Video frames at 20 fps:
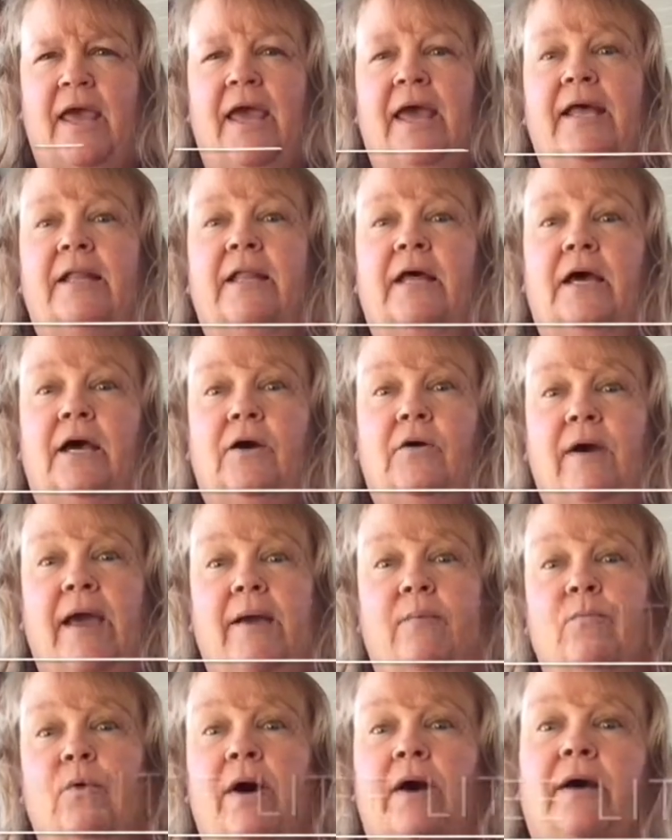Hello
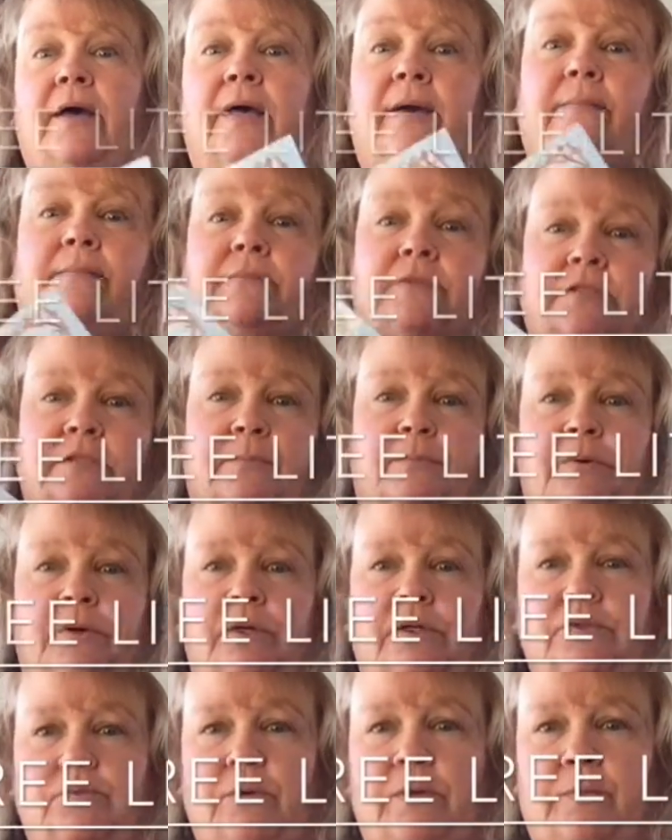and welcome to
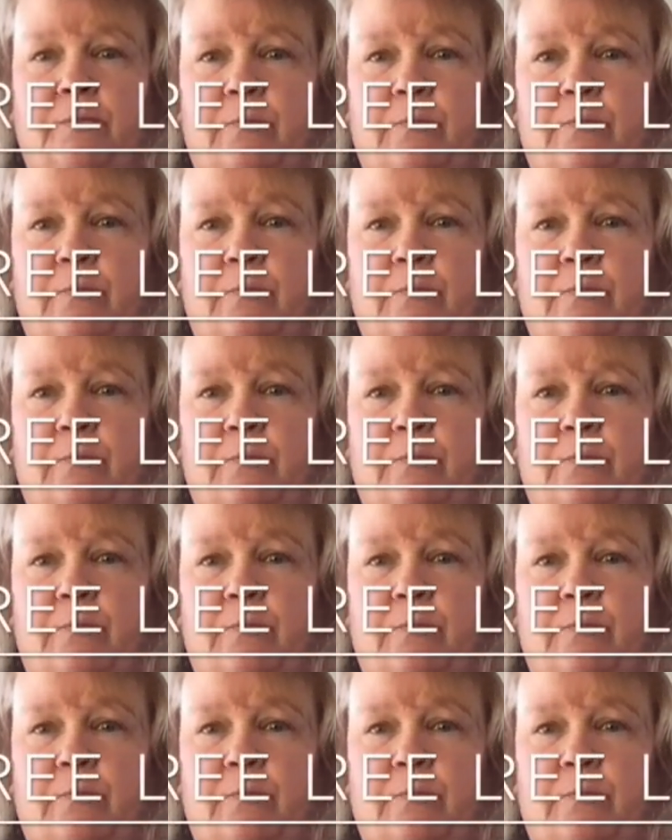Books with